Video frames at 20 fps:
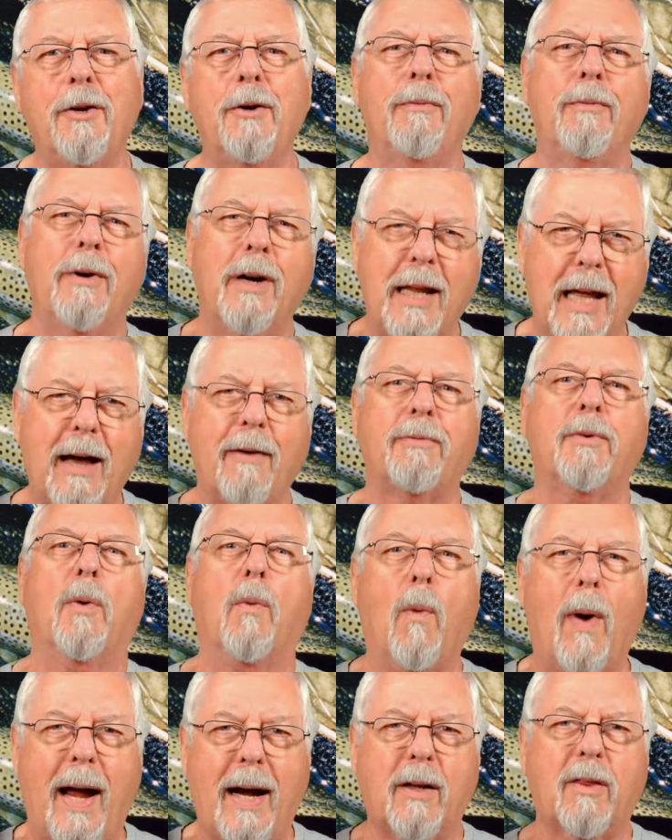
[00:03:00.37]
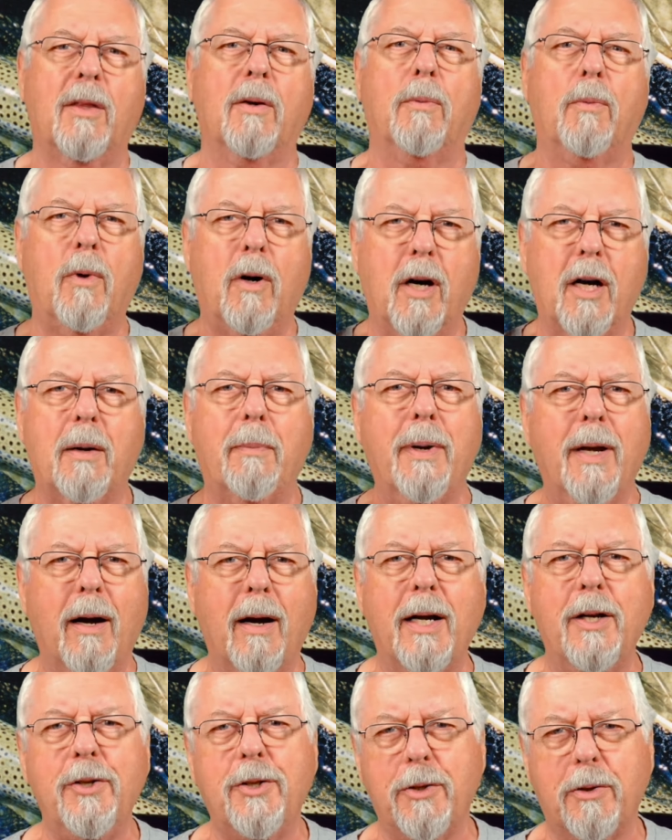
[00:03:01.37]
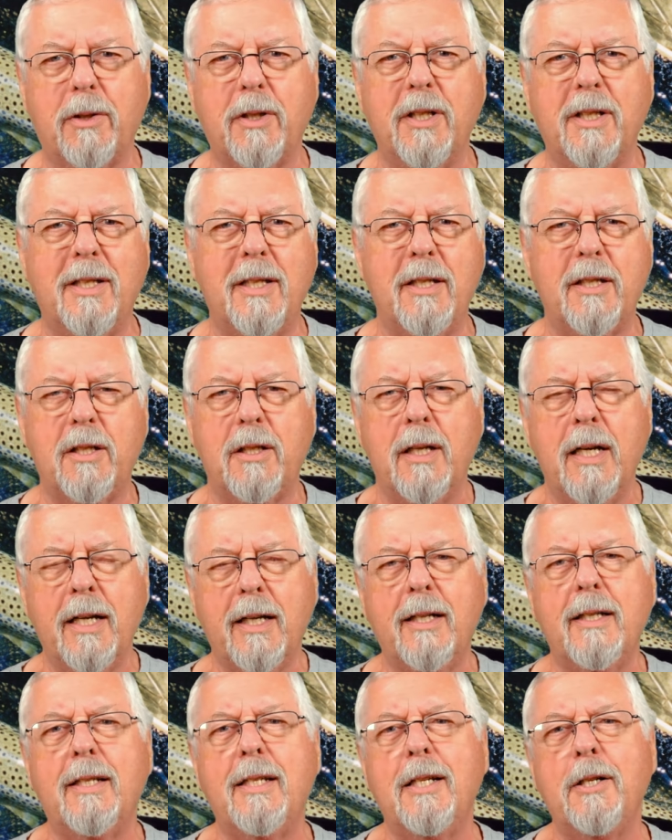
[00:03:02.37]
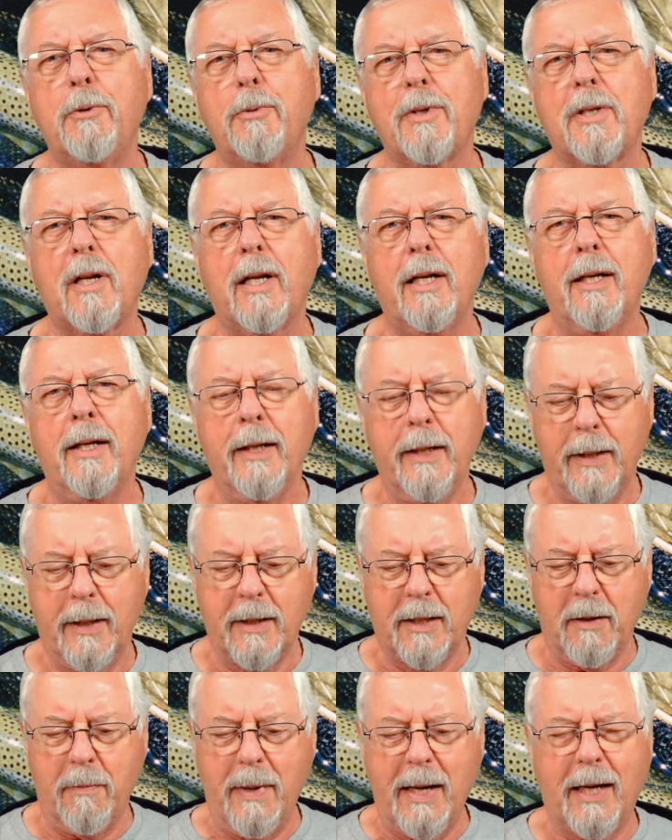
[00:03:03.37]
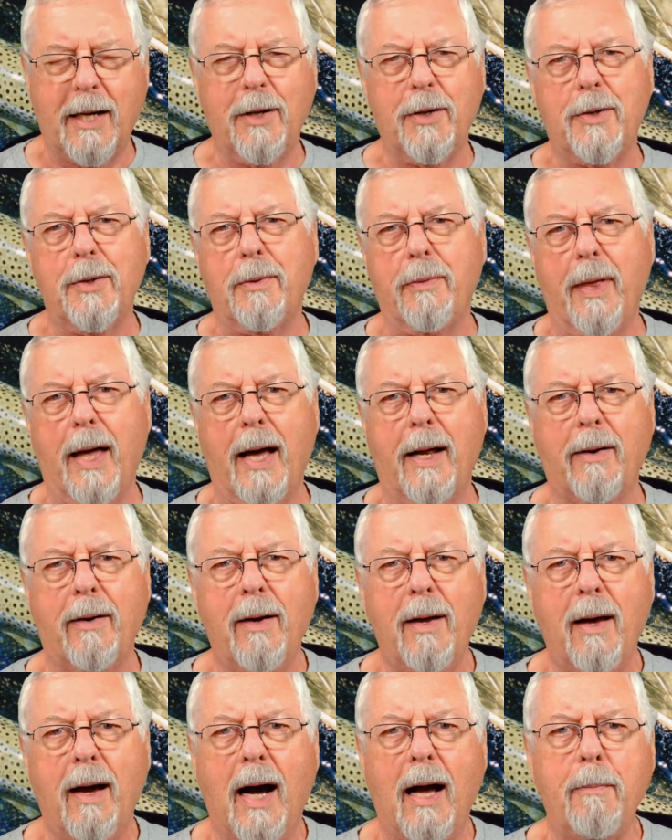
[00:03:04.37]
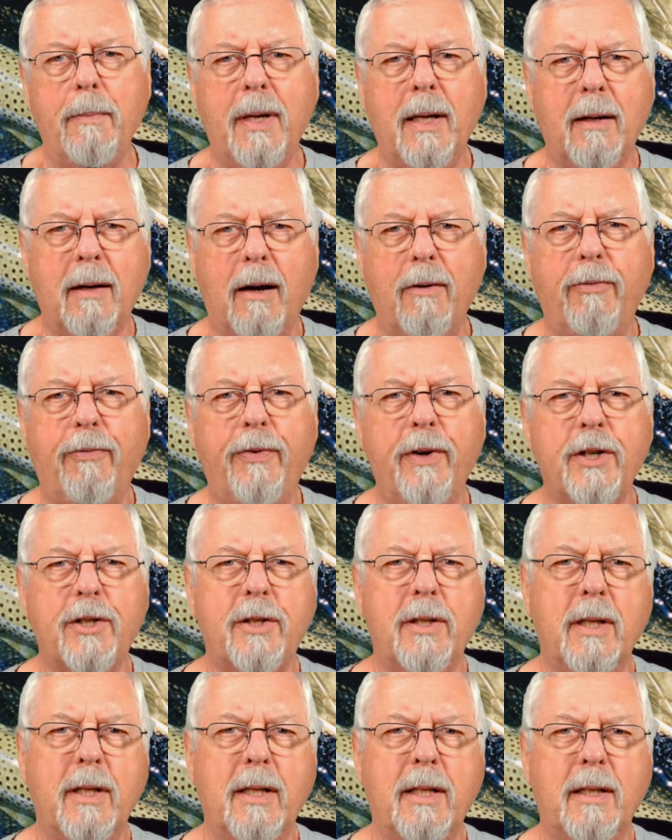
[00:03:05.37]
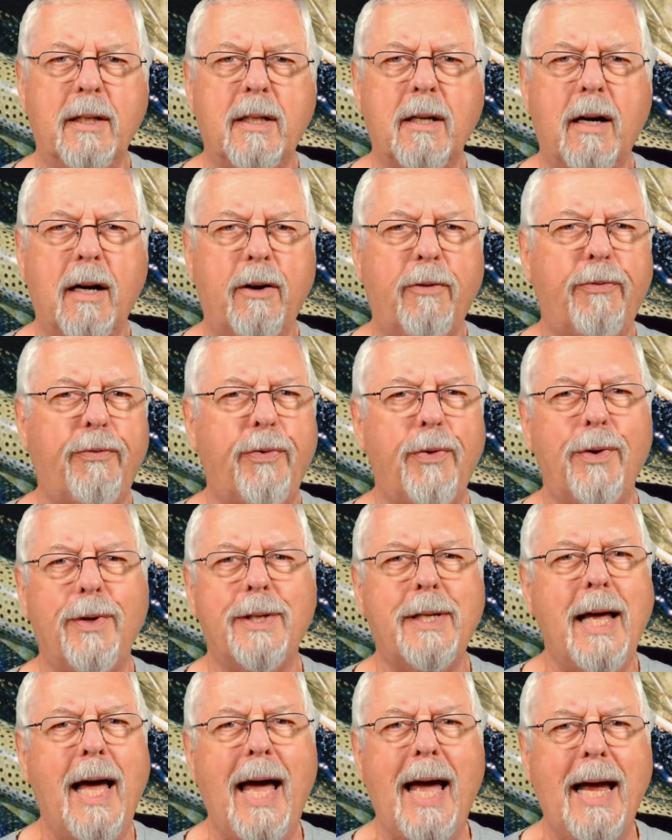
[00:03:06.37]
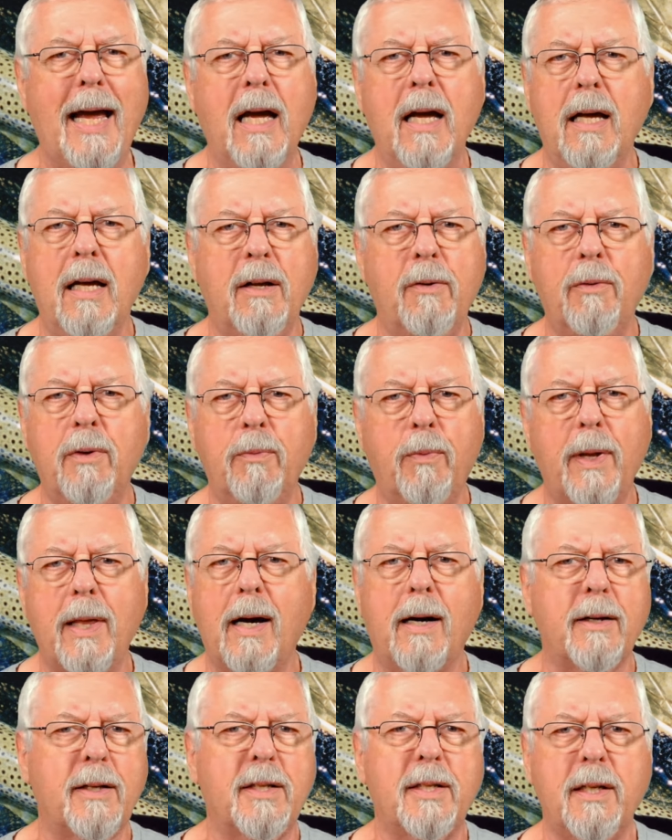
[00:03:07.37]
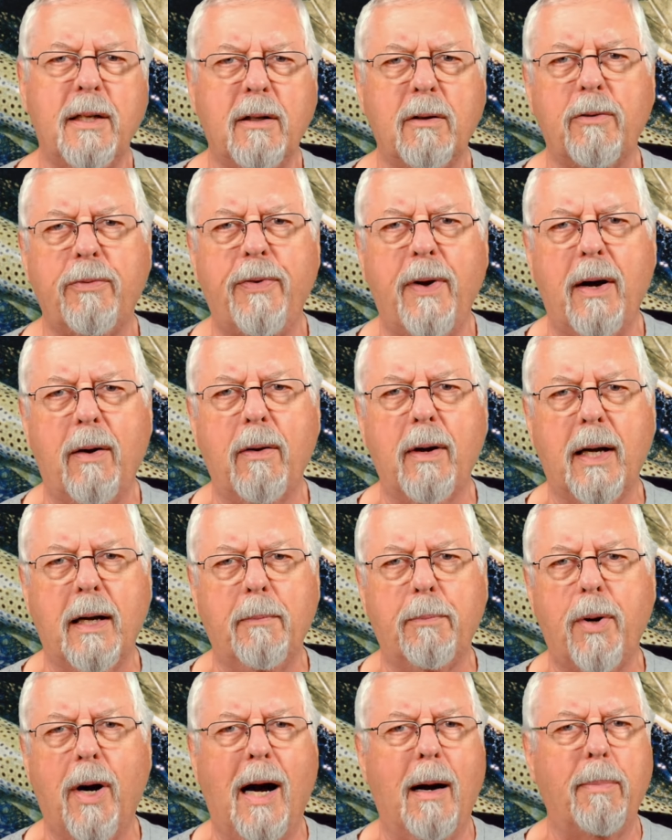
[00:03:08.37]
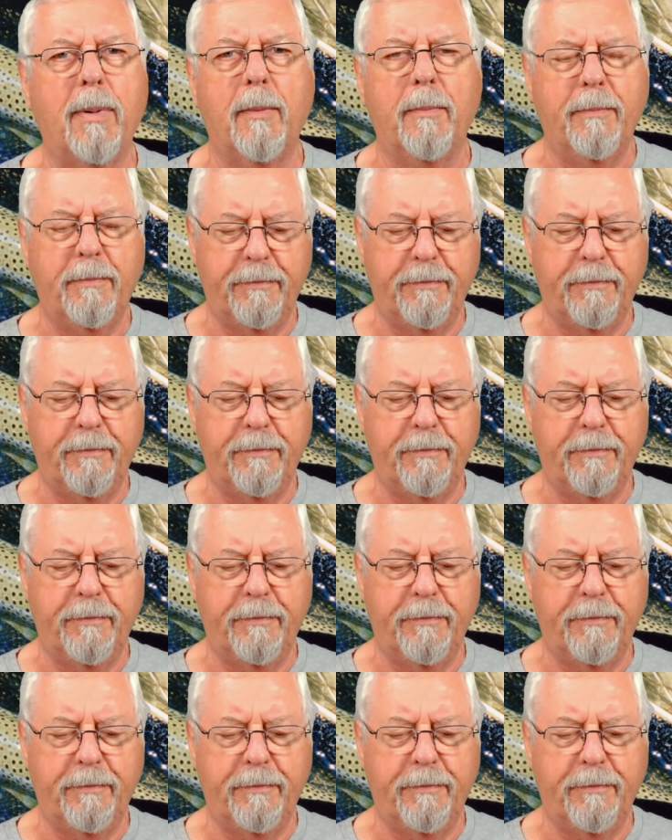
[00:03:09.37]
You really have to whack the water behind you continuously to make it do that. I mean, I've fished an entire full day without a single fouling problem.